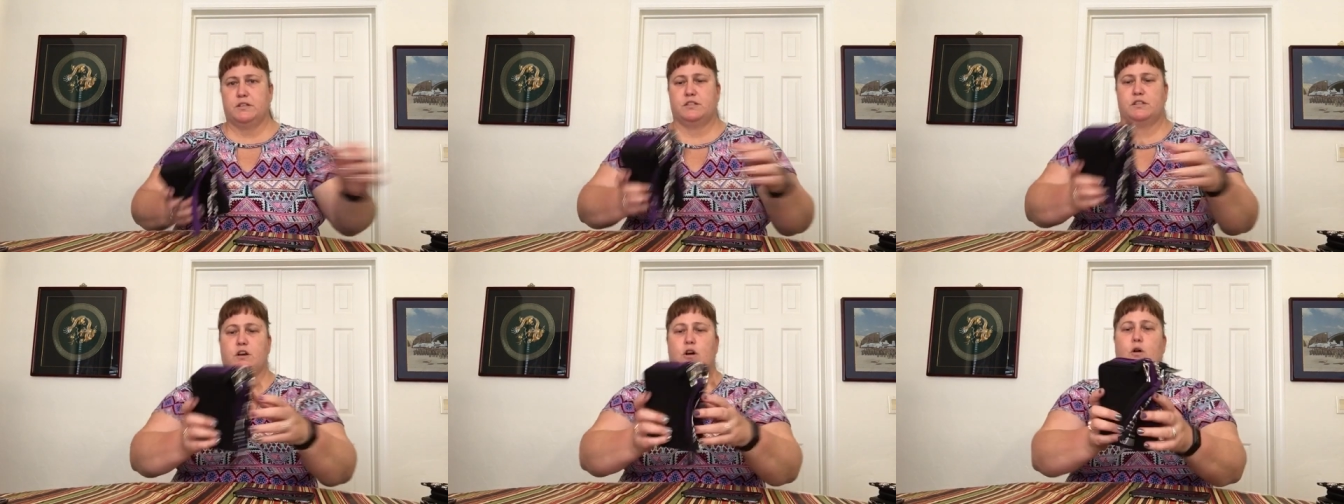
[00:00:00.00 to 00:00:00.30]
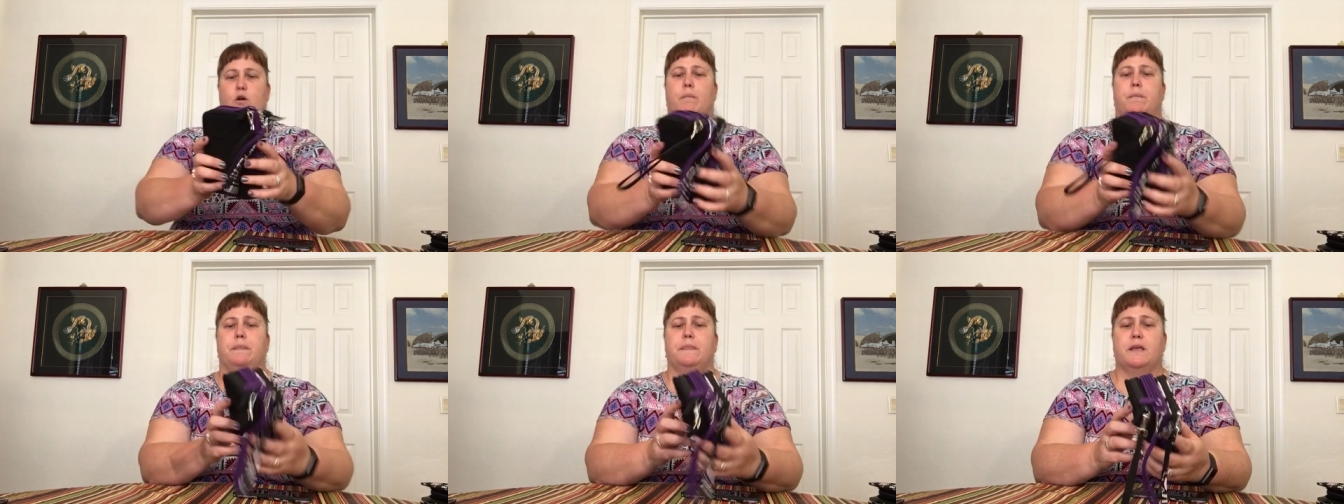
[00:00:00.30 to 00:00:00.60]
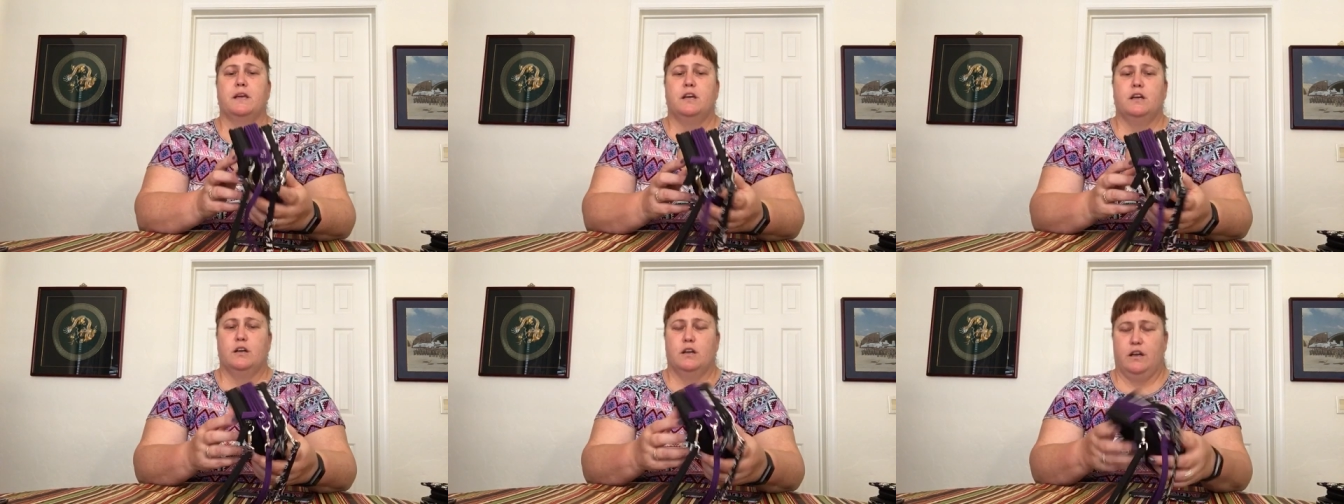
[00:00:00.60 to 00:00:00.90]
So
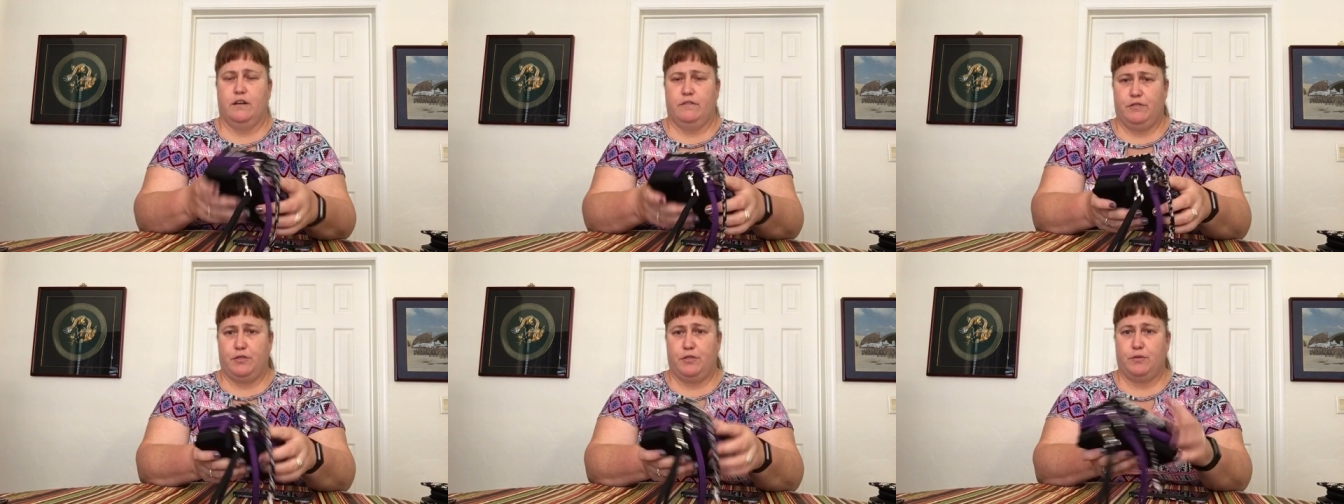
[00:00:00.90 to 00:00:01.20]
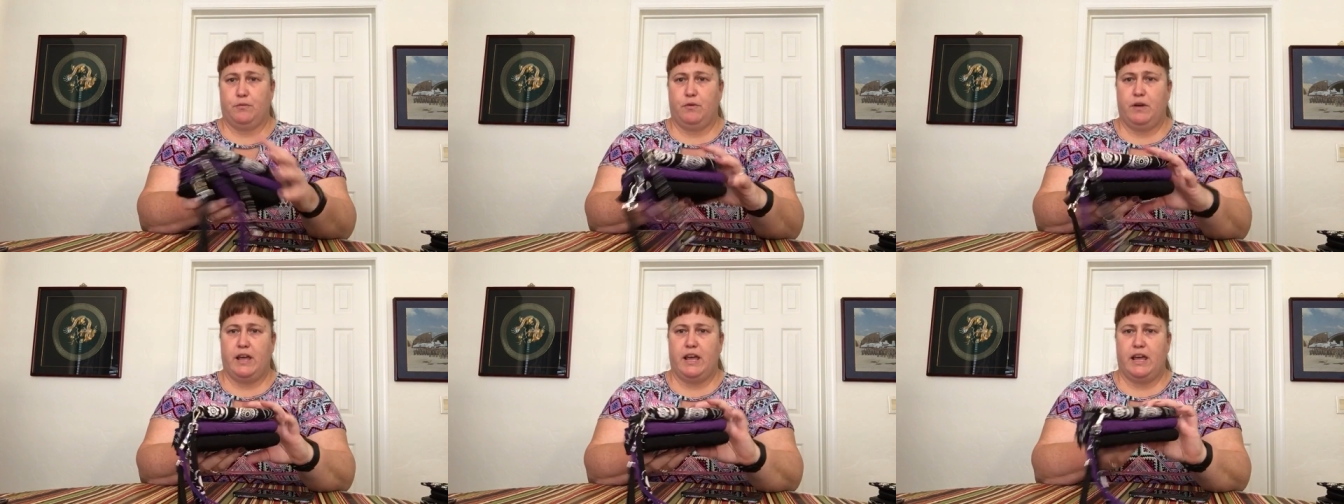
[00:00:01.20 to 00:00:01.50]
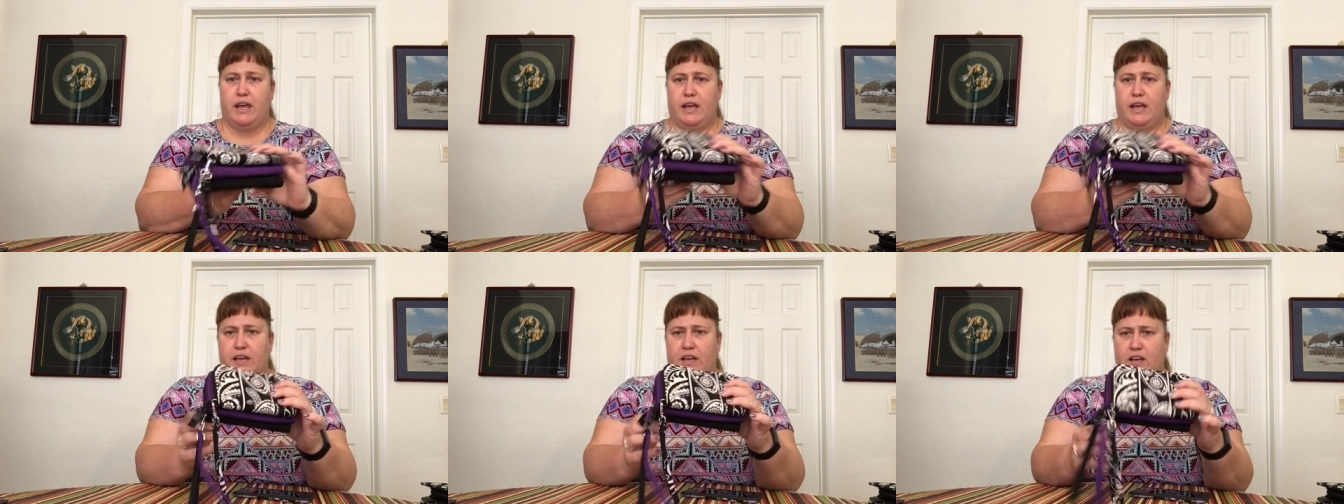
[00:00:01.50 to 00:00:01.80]
I have
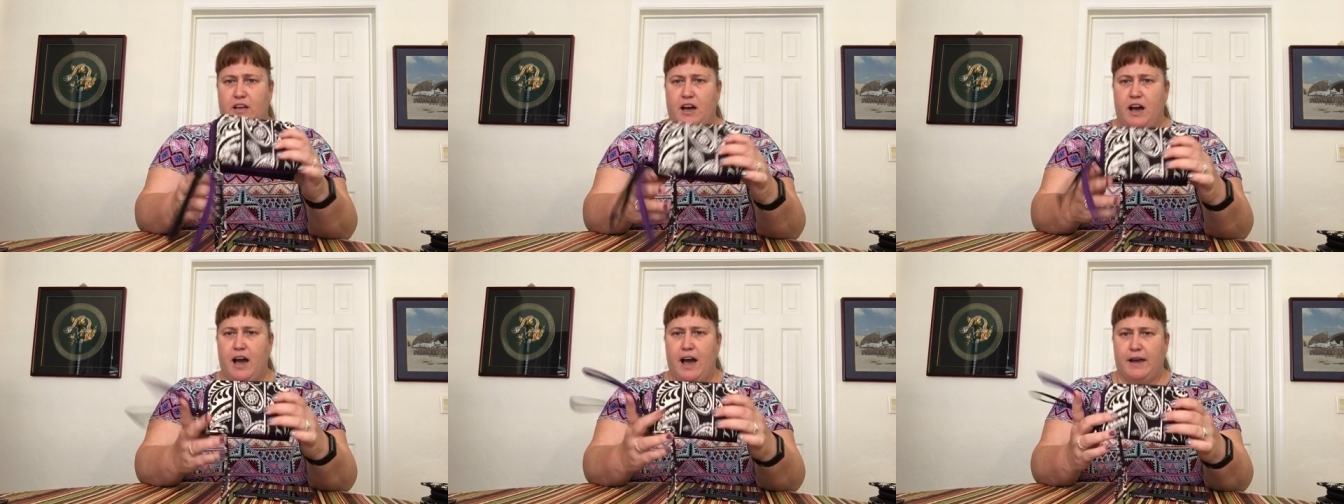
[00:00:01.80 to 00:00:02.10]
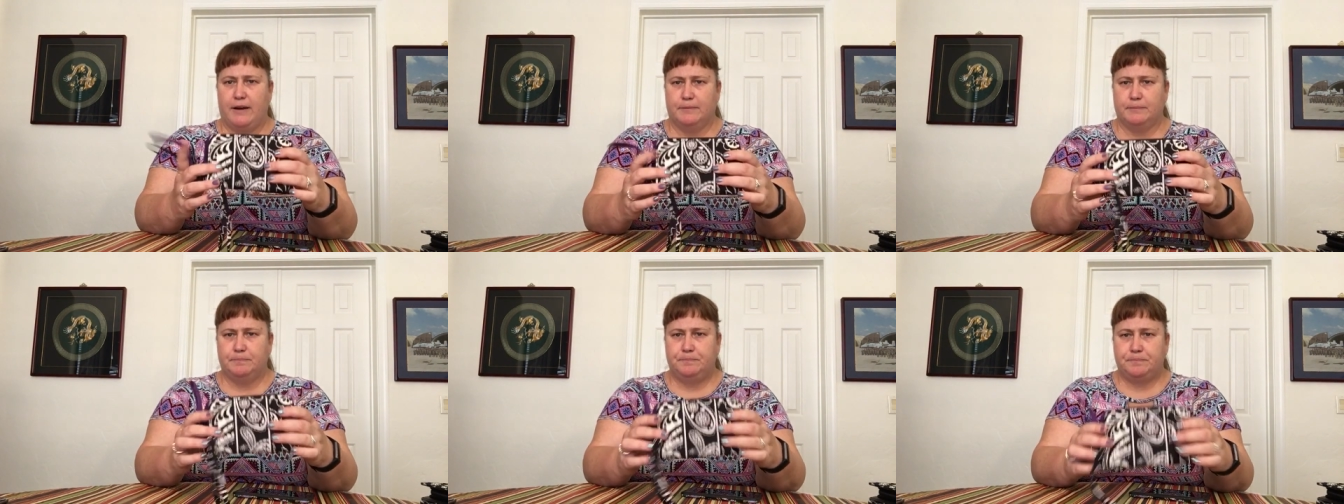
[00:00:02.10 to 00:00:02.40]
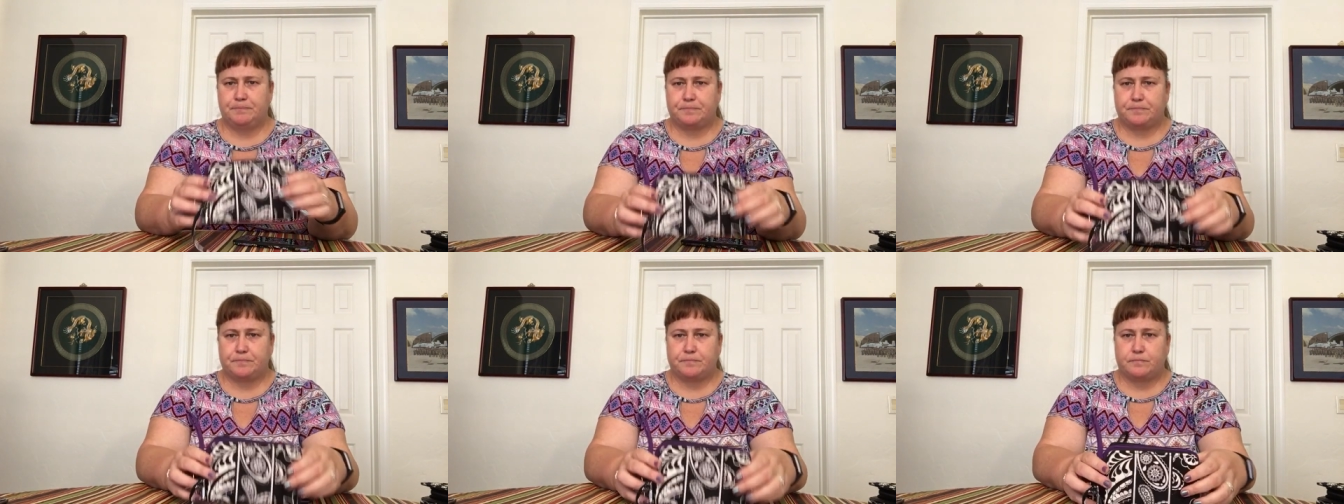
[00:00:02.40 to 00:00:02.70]
three in cotton,